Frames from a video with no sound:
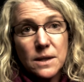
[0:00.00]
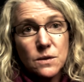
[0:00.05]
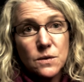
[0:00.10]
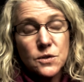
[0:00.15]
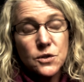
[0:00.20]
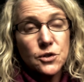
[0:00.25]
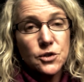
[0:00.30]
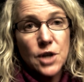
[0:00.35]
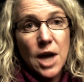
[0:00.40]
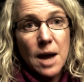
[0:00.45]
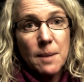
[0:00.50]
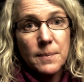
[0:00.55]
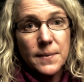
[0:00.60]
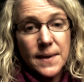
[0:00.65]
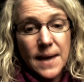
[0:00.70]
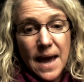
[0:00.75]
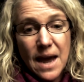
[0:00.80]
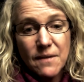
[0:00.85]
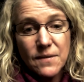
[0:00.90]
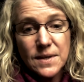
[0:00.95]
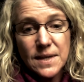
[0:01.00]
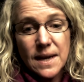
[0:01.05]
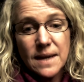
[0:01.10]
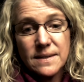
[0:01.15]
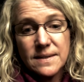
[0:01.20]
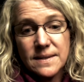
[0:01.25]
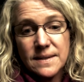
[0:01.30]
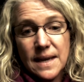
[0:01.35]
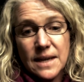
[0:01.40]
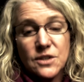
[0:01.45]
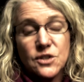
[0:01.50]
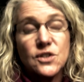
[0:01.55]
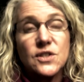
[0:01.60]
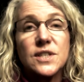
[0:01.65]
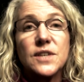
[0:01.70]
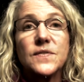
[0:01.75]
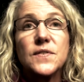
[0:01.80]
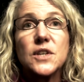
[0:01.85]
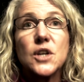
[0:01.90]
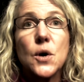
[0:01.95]
lose your job at the advertising
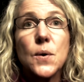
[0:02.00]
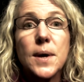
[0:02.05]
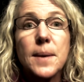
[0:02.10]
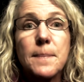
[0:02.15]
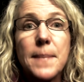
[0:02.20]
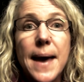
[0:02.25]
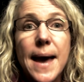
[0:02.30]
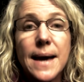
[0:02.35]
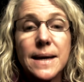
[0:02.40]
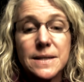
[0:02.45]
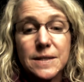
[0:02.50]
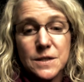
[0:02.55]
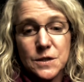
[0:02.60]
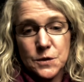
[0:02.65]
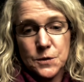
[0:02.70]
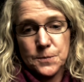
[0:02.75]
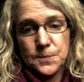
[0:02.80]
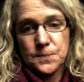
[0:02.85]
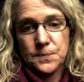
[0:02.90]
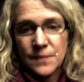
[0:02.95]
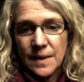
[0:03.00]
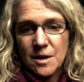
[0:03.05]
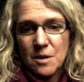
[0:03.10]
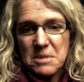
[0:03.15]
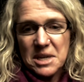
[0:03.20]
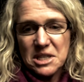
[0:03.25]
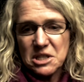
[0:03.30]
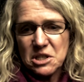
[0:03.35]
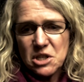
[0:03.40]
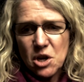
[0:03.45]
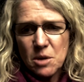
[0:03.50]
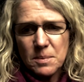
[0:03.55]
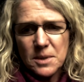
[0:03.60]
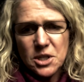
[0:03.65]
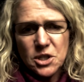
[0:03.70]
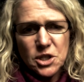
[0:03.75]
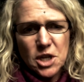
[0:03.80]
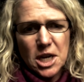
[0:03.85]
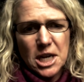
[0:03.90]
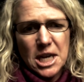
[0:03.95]
agency if you don't get back soon. But it's an open
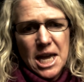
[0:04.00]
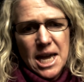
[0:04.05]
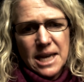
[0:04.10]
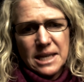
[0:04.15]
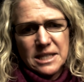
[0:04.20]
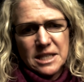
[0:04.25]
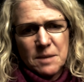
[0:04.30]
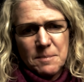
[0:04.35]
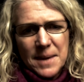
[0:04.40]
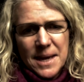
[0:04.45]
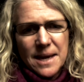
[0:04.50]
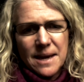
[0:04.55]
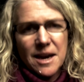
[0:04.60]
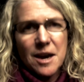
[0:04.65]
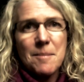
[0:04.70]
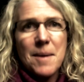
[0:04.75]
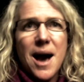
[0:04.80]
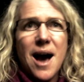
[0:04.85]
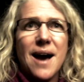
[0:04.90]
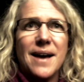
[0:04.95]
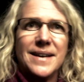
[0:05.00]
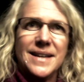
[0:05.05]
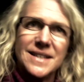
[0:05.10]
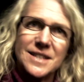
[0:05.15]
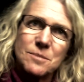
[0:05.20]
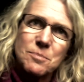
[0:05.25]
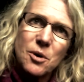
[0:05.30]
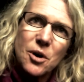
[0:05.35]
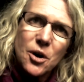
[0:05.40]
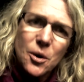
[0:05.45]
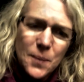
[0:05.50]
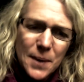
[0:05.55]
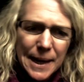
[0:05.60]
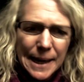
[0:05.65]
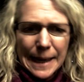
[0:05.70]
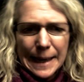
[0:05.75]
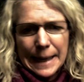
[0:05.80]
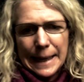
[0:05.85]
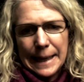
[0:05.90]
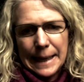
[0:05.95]
and shut case. I mean, come on, he's a Puerto Rican